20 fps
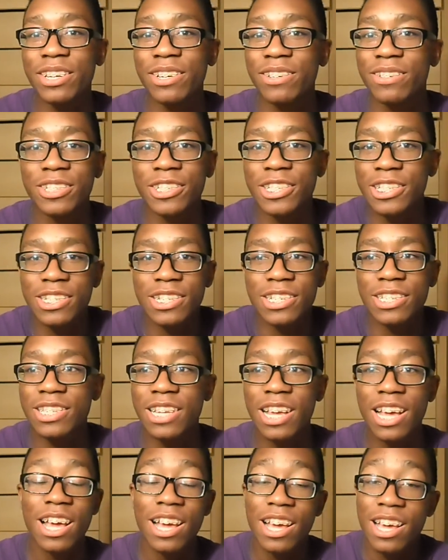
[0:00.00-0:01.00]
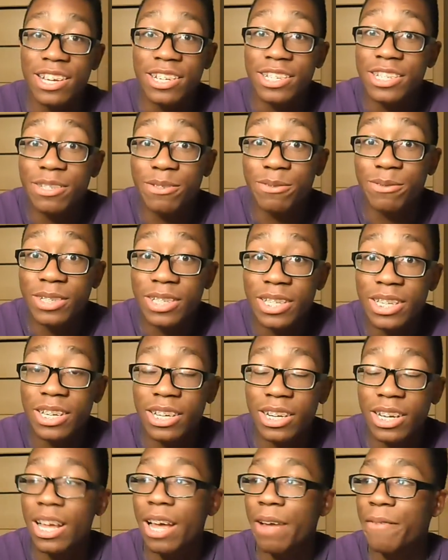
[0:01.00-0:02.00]
You know, she's really
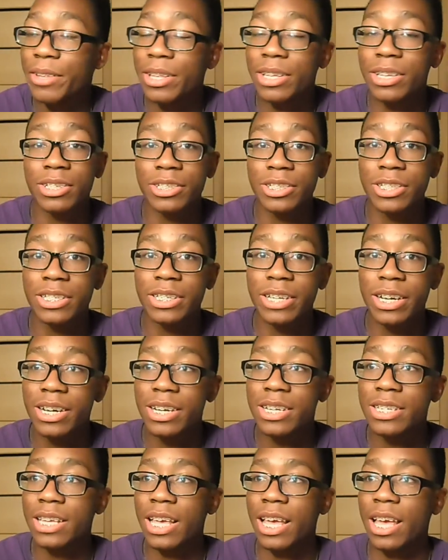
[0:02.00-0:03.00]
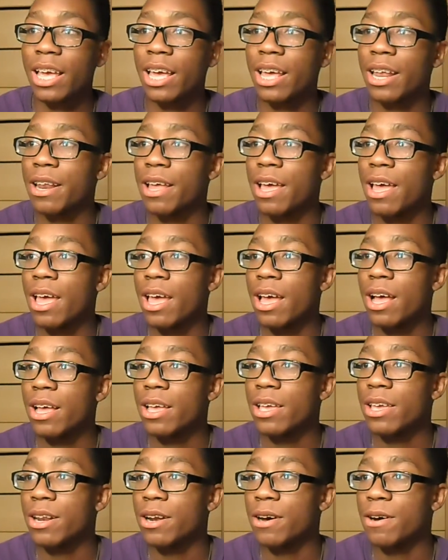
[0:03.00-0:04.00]
good at everything that she does, and
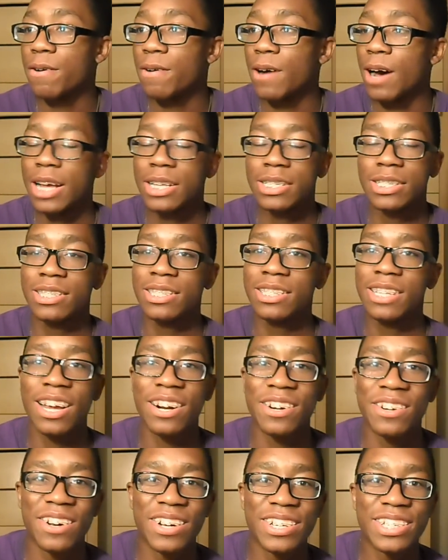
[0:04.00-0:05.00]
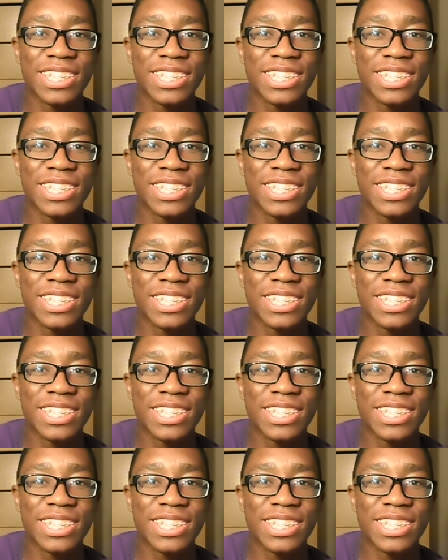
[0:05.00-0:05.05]
you know, I don't know.